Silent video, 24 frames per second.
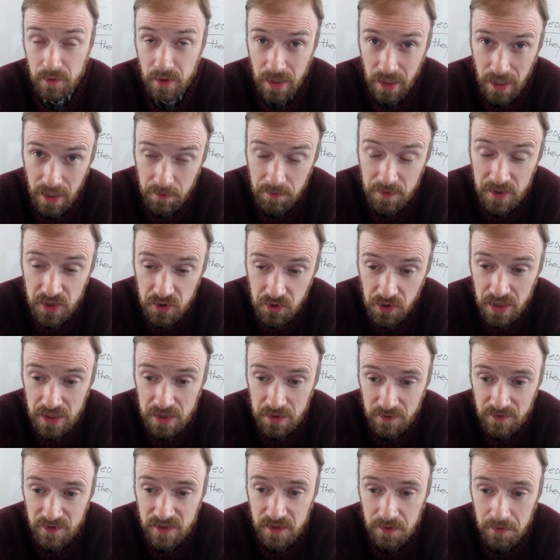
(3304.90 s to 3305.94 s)
can be
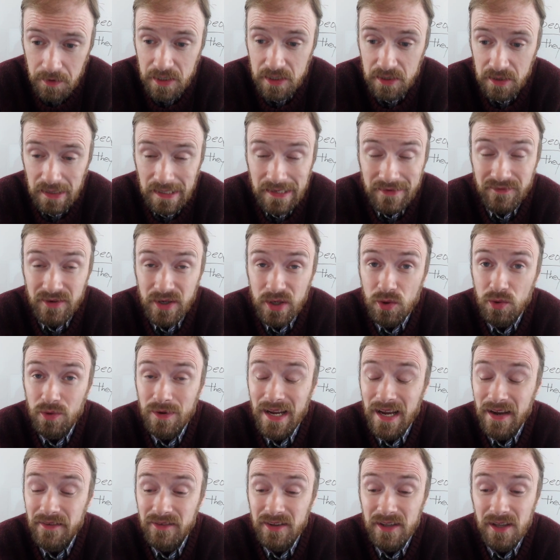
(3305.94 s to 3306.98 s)
stressful, especially if you don't
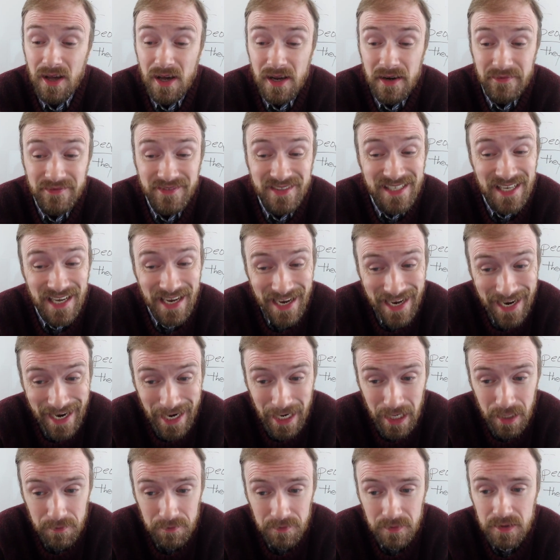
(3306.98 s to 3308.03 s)
have a lot of
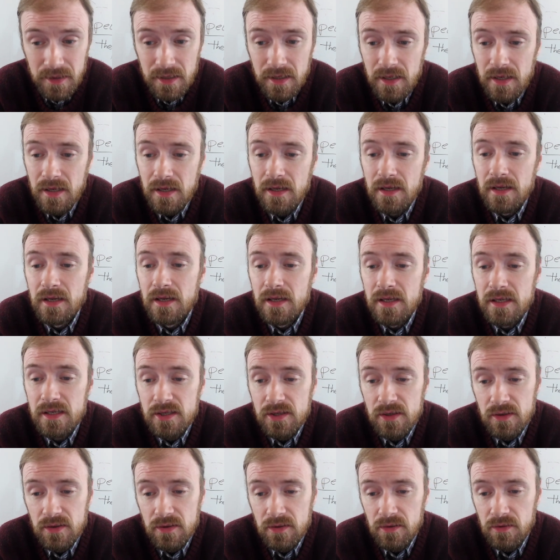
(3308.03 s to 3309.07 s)
time.
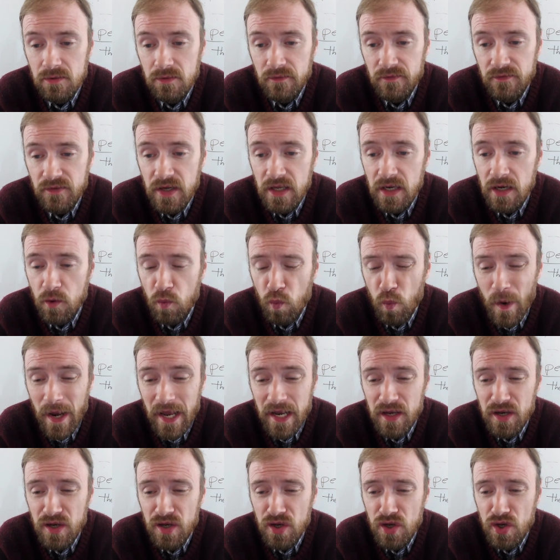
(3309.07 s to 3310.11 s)
So, Fida,
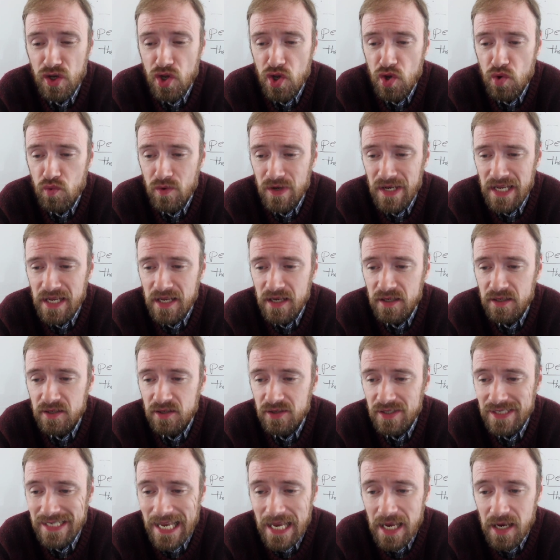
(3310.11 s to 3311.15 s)
when do you need to
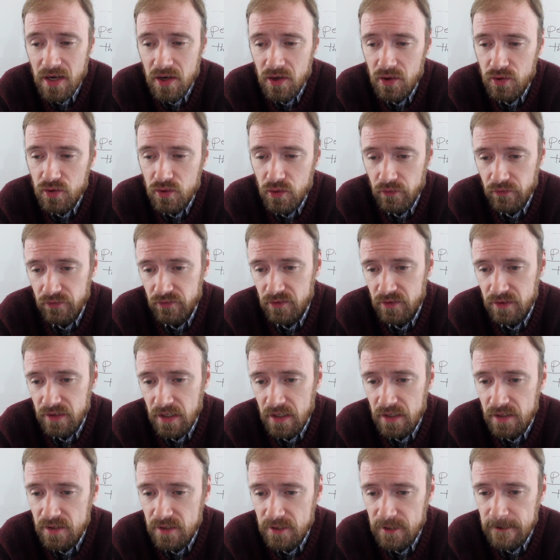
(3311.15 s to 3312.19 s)
take your TOEFL
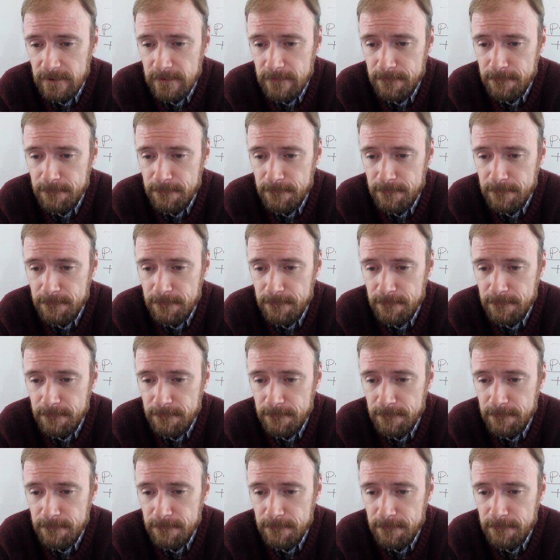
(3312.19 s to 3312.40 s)
test?